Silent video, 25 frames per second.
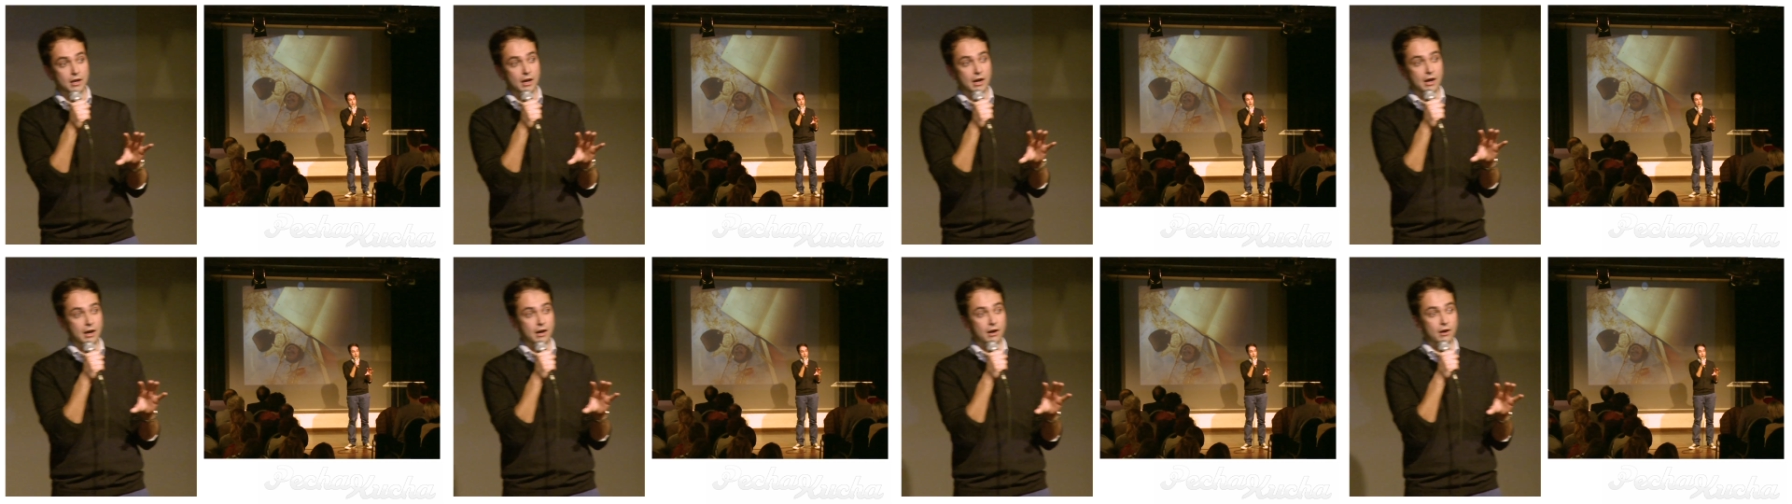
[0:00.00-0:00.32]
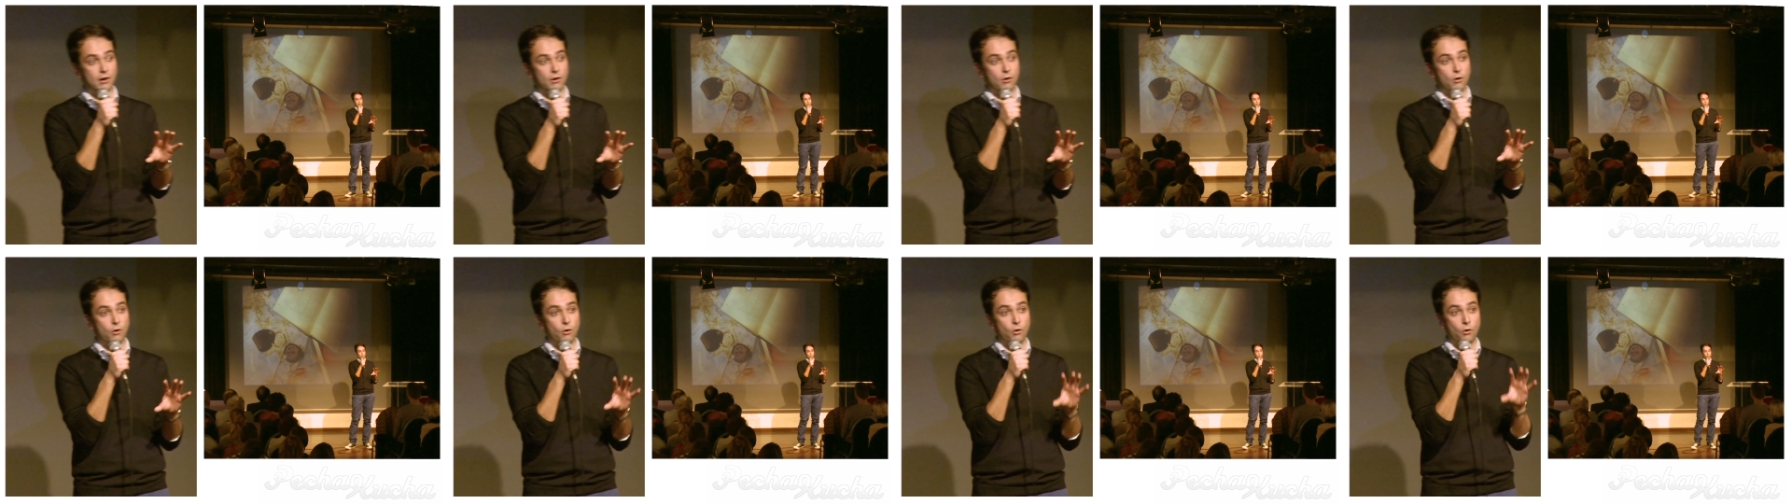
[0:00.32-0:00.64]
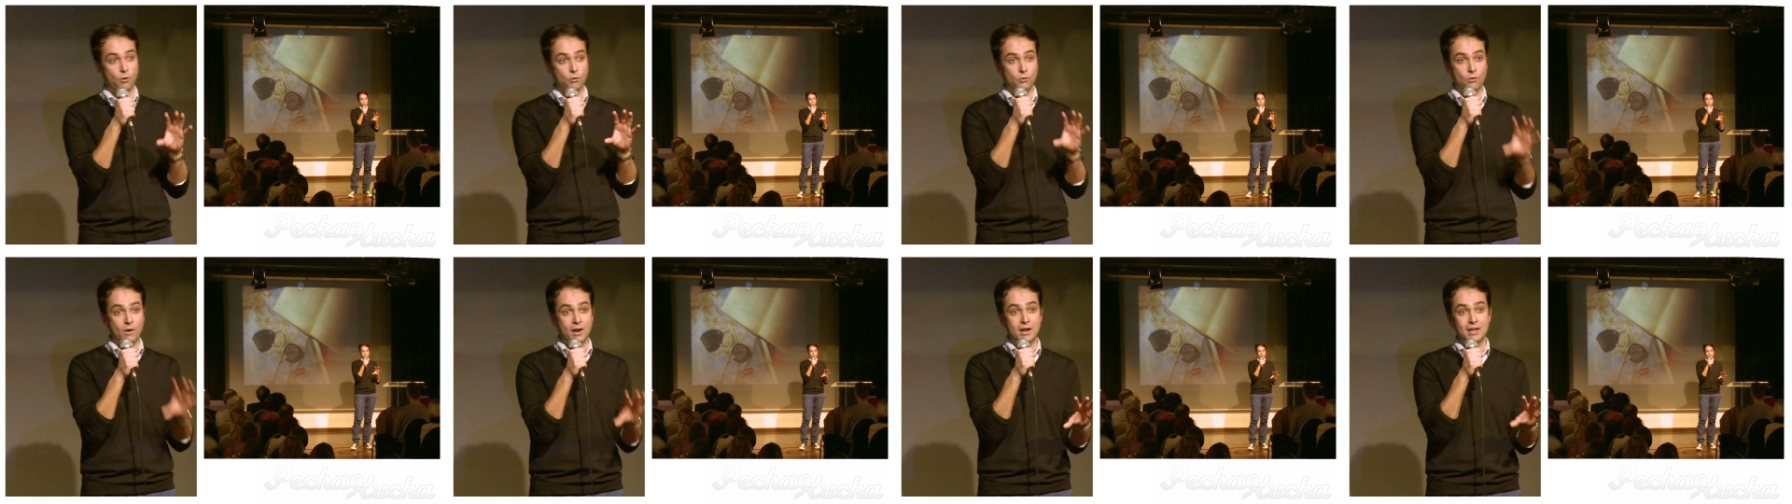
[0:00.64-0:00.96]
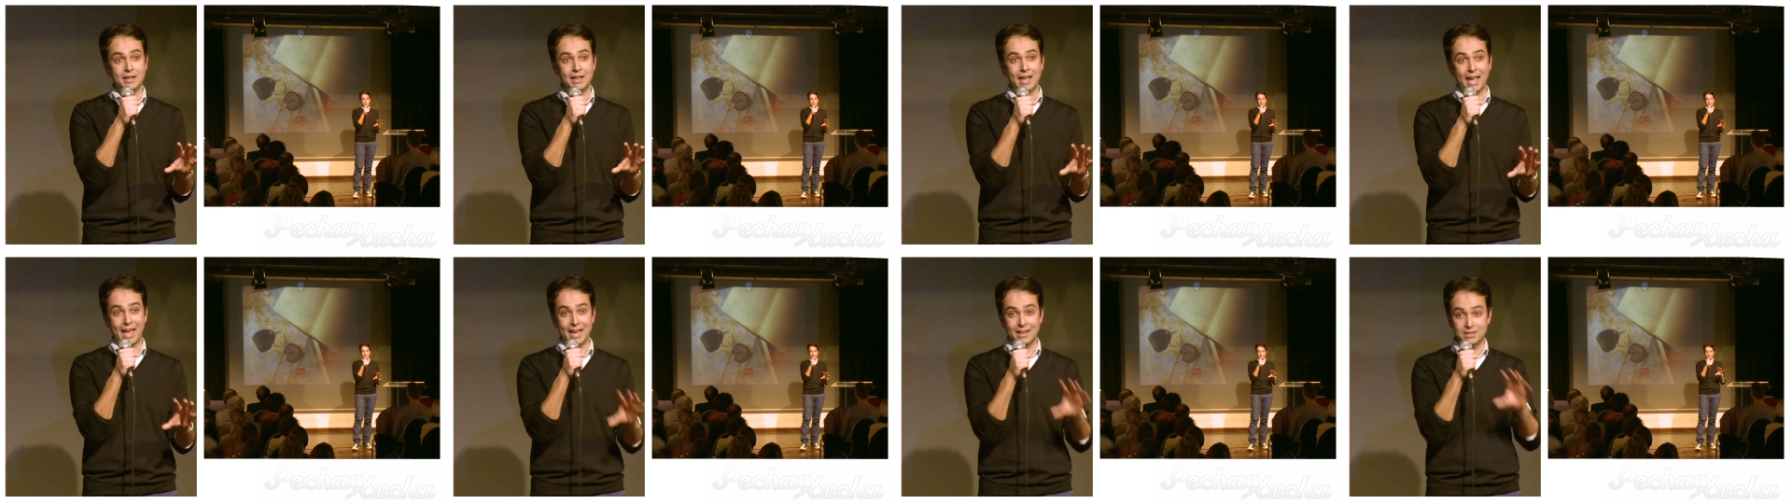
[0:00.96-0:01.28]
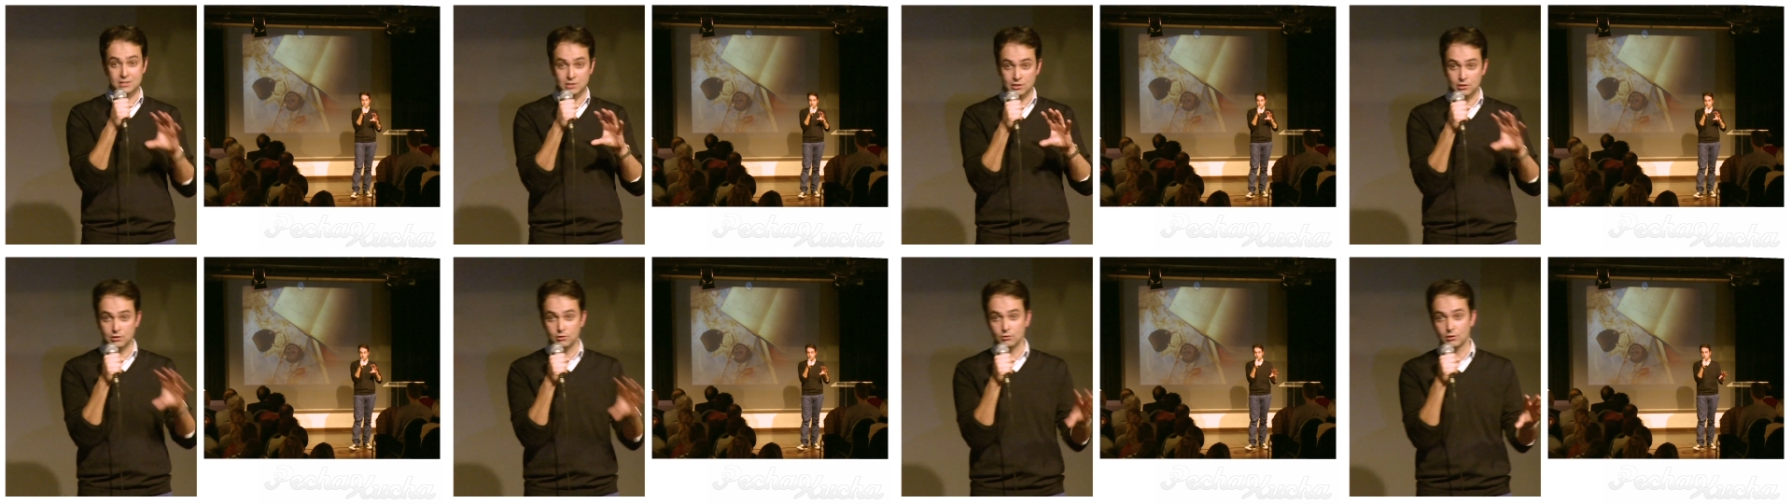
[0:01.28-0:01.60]
are already
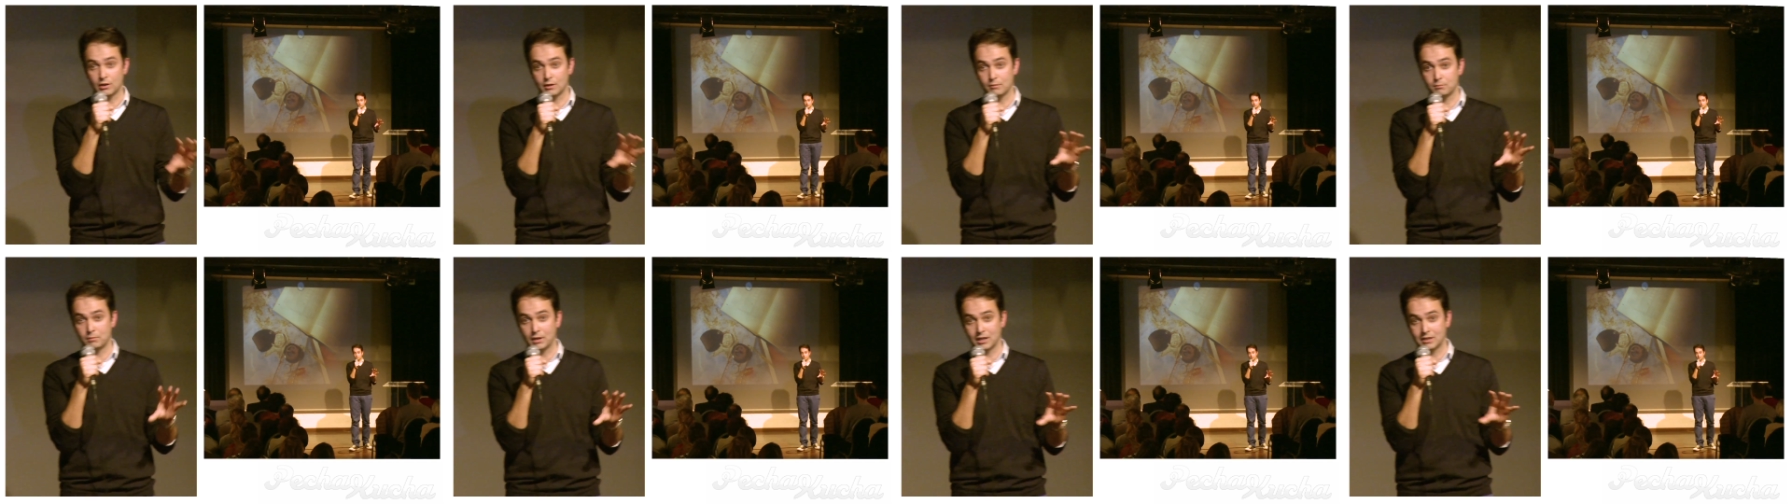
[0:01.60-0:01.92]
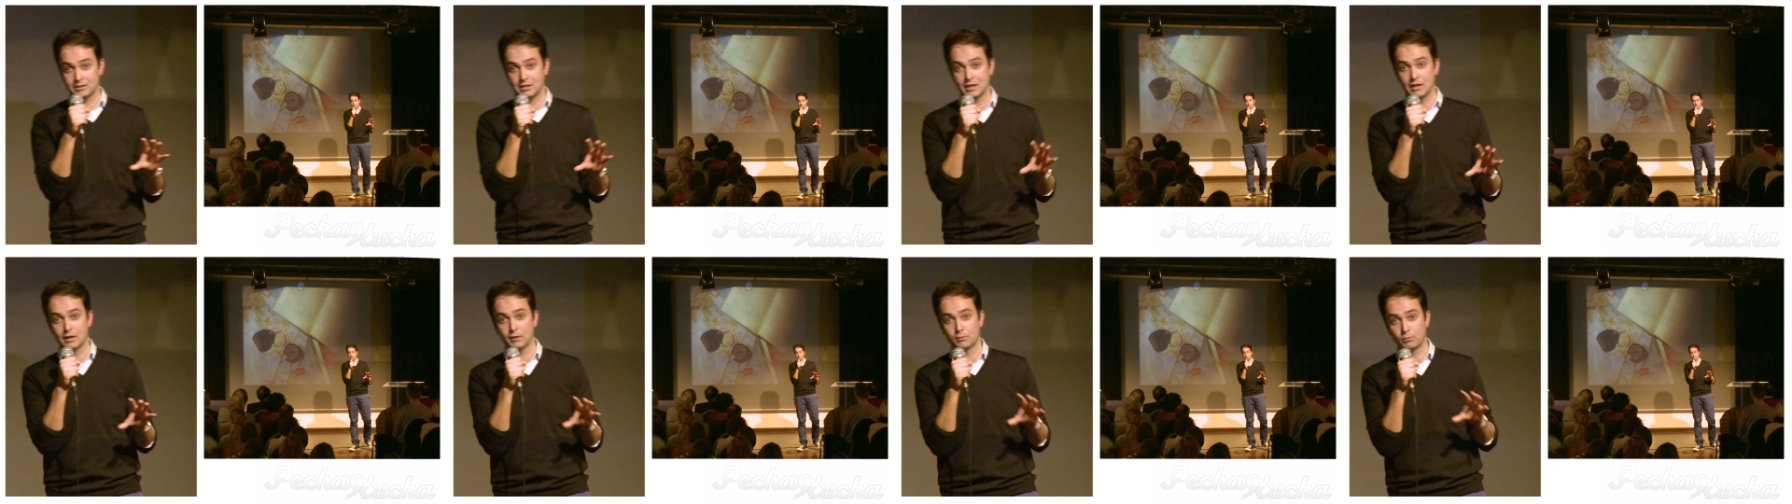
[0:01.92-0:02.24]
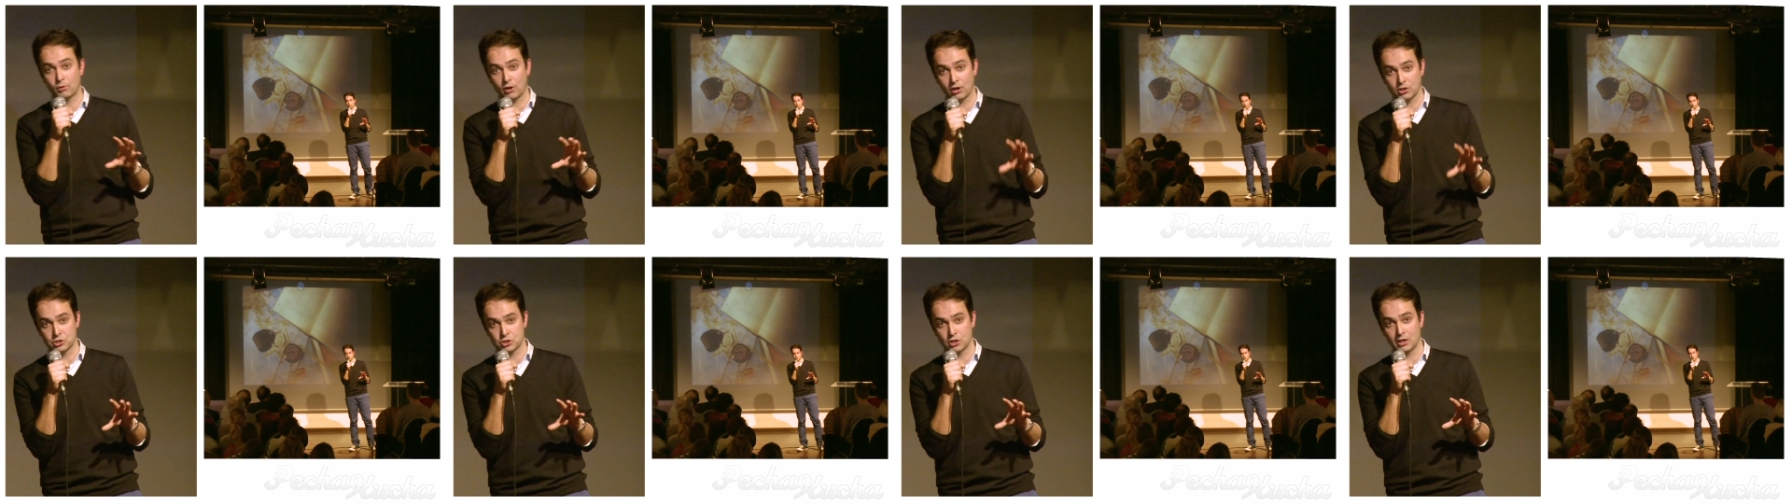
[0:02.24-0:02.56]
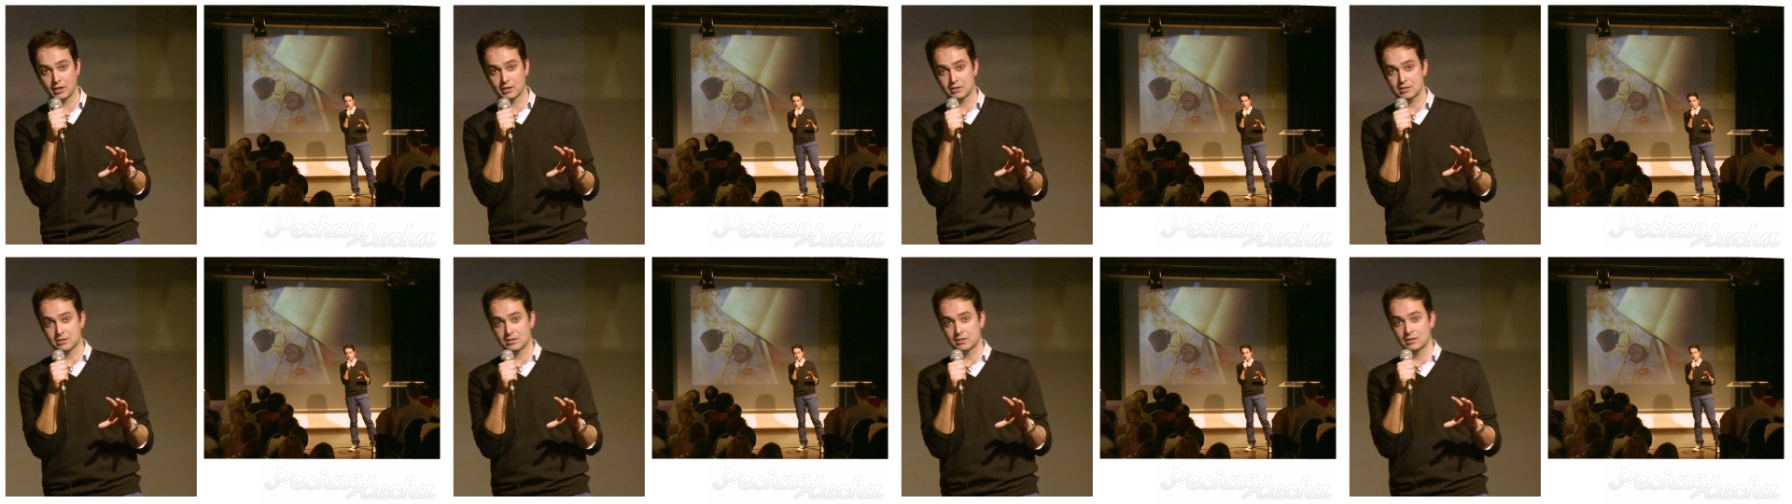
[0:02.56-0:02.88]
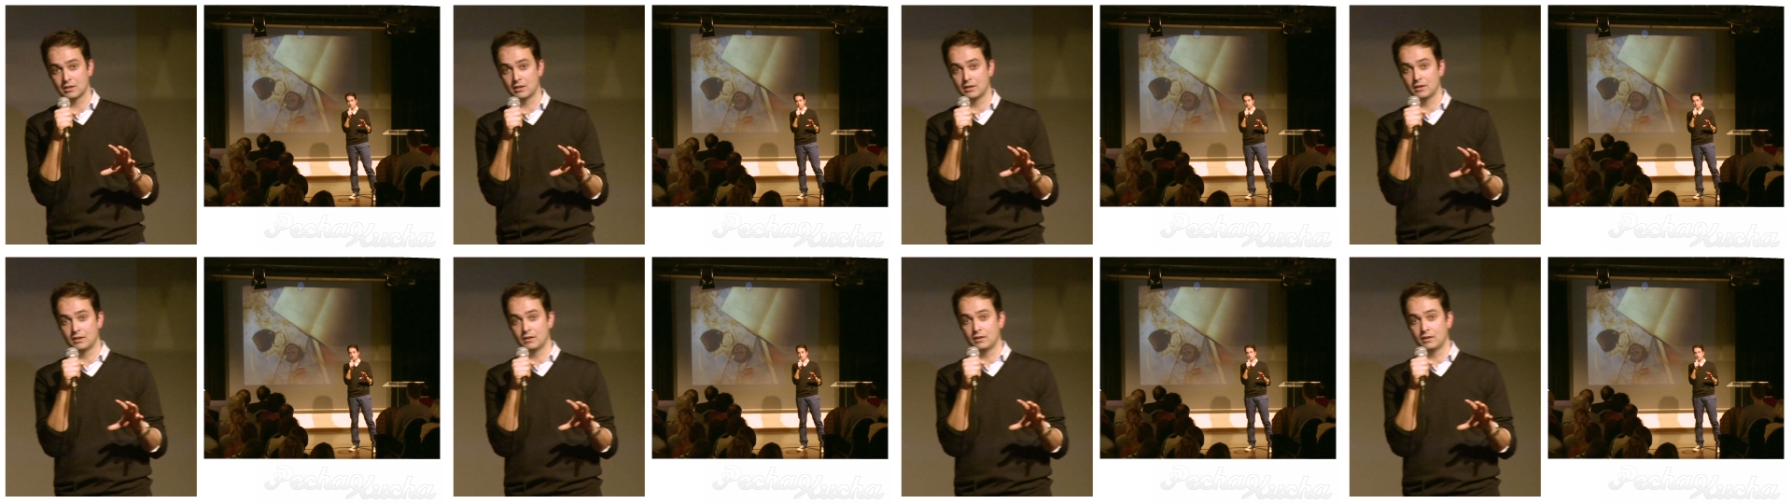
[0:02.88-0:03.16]
executing big data projects.